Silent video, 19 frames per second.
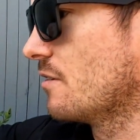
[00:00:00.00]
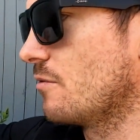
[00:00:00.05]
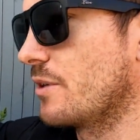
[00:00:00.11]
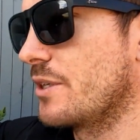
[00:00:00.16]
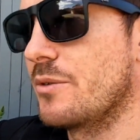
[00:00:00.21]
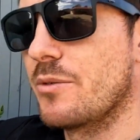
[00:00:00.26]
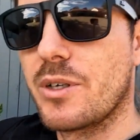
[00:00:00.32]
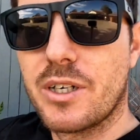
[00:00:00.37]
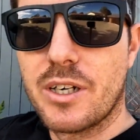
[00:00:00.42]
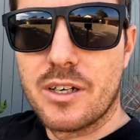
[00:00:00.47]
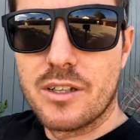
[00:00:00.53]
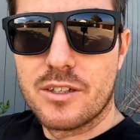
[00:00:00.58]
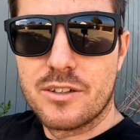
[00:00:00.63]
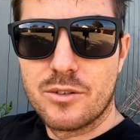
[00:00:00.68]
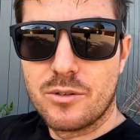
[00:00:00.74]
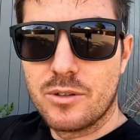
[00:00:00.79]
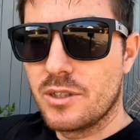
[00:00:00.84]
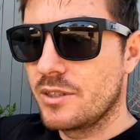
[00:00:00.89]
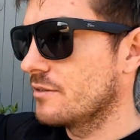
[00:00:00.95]
When you want to go to the
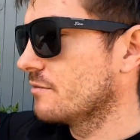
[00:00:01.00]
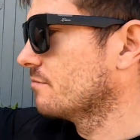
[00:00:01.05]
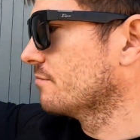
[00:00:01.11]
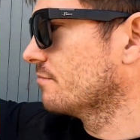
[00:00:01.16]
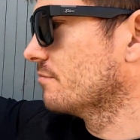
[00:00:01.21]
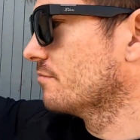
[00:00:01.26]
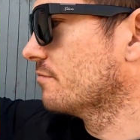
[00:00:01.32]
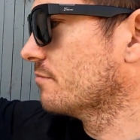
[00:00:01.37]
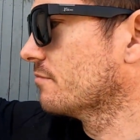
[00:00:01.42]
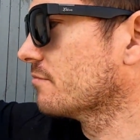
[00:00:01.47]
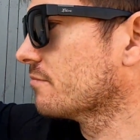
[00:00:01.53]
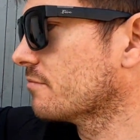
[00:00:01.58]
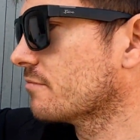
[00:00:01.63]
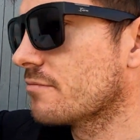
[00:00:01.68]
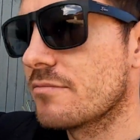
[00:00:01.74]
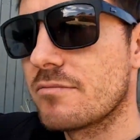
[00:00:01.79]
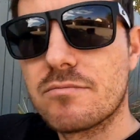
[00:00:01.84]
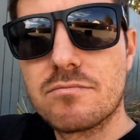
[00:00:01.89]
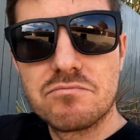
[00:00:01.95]
toilet,
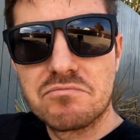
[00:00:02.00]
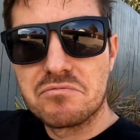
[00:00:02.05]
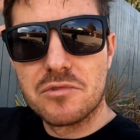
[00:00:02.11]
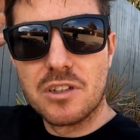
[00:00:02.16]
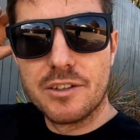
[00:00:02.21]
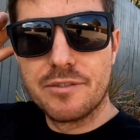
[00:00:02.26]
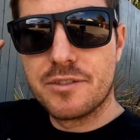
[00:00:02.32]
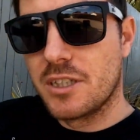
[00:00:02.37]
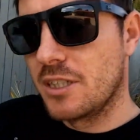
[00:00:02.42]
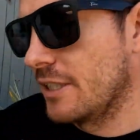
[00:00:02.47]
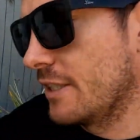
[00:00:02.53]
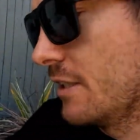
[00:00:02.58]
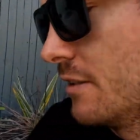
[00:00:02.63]
lift your